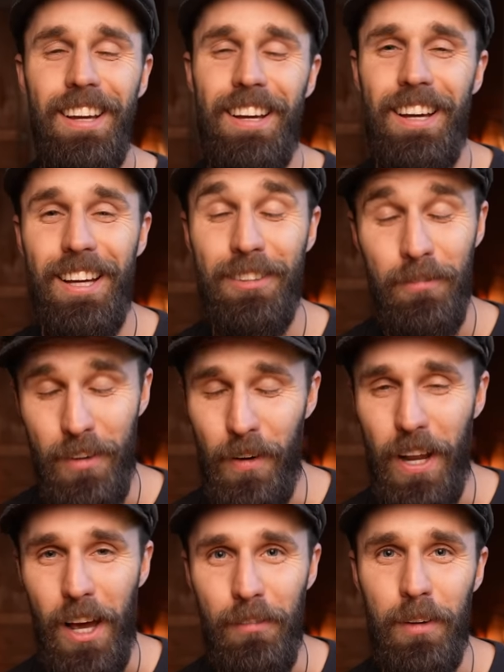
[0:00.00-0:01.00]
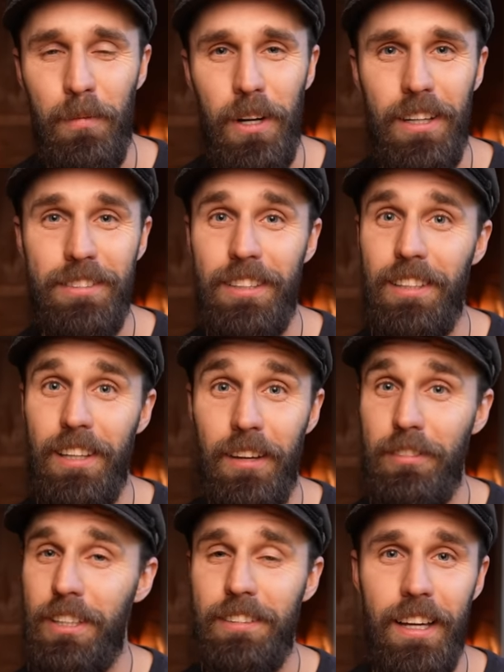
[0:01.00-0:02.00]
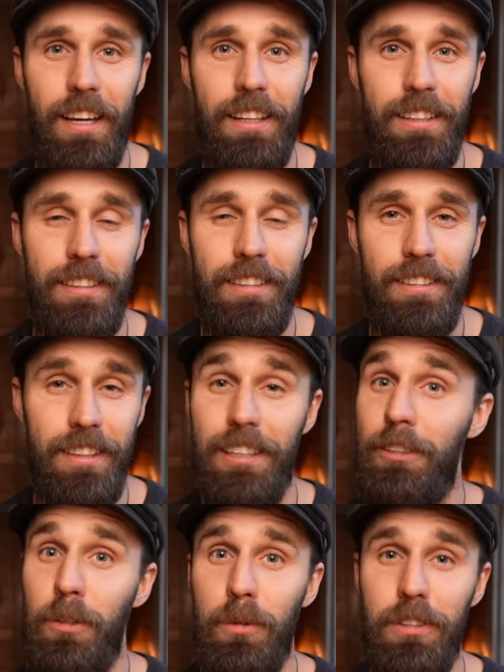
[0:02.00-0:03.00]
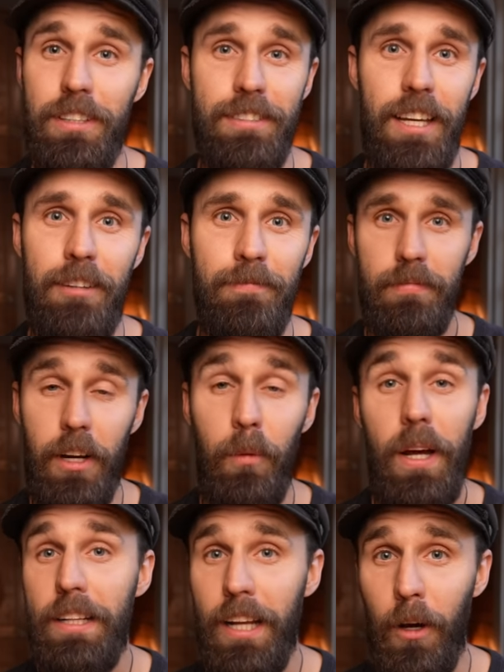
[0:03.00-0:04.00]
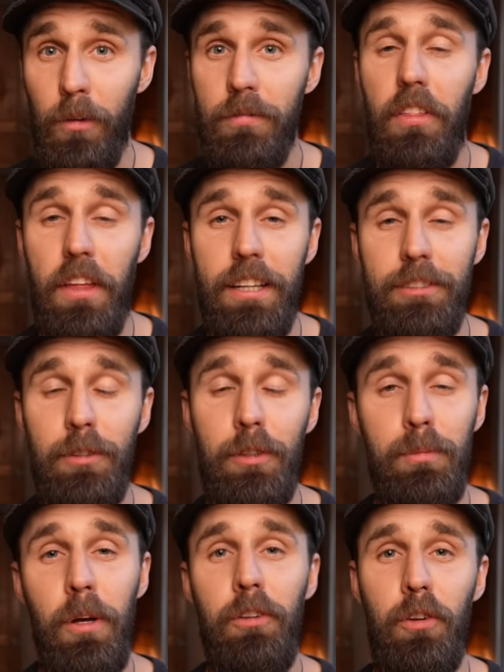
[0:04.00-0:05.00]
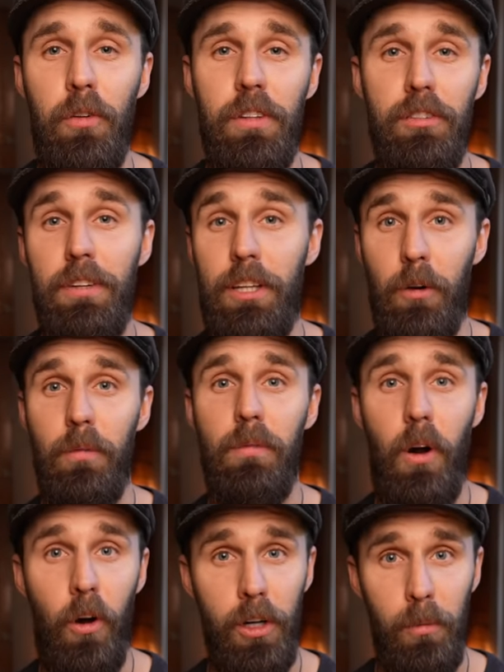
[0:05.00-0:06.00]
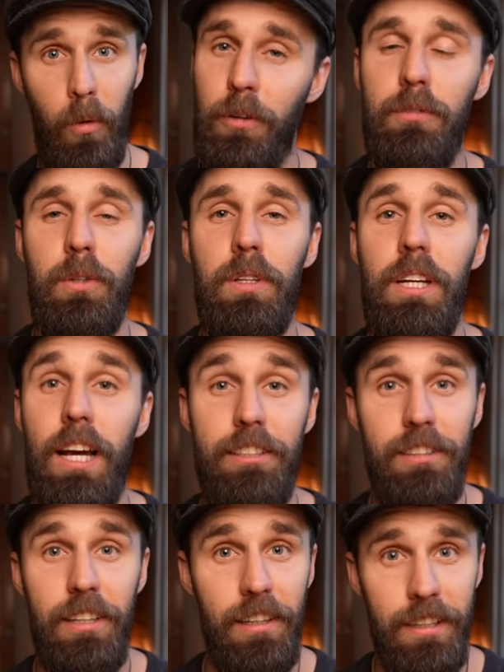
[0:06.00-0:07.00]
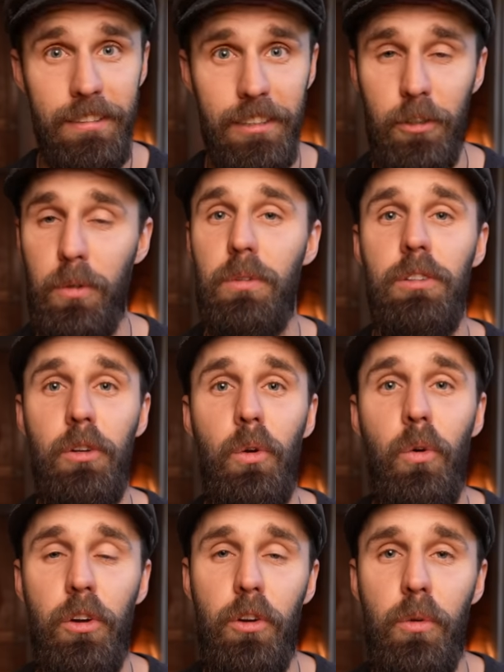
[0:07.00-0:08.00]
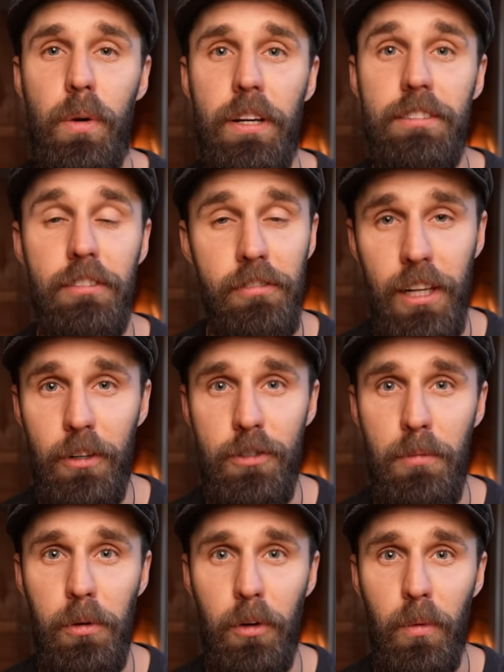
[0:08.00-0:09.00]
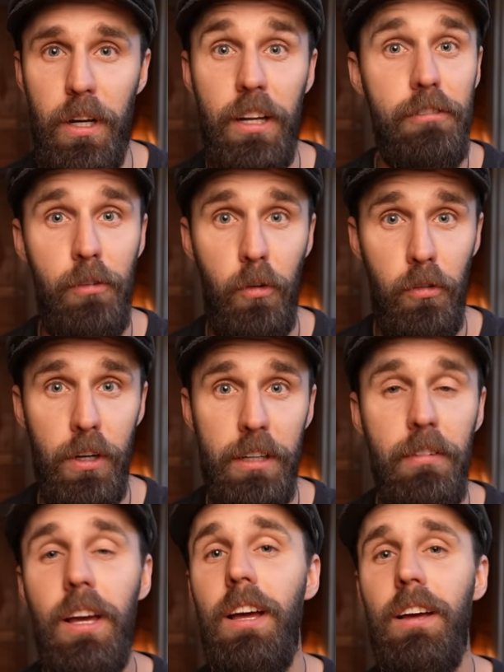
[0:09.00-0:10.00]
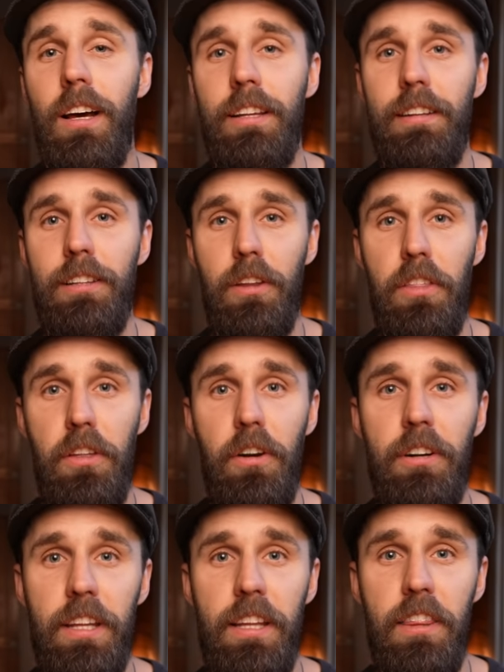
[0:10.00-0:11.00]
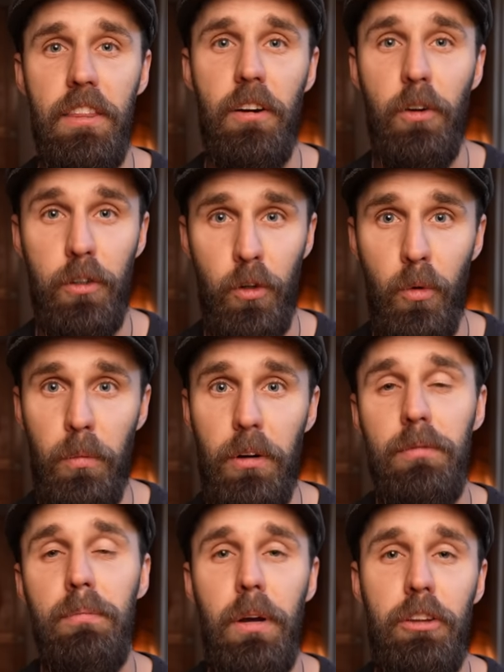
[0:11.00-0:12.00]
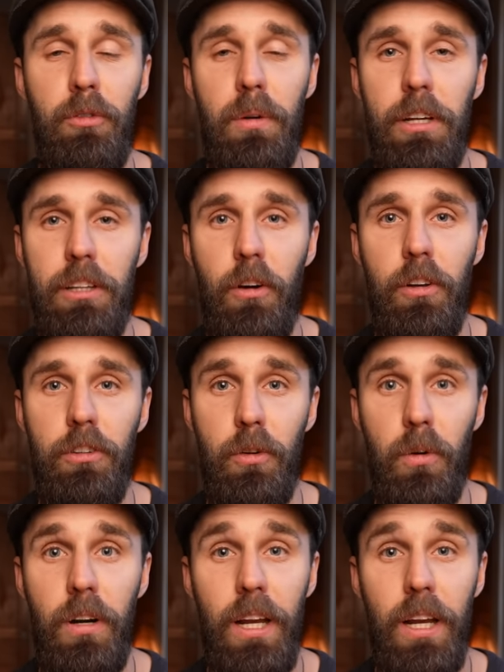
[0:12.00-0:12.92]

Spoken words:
Very heavy, but I still loved it and still do to this day. And right now, thanks to the sponsor of this video, Audible, you can actually listen to The Lord of the Rings, The Fellowship of the Ring for free until the 13th of October by streaming it on your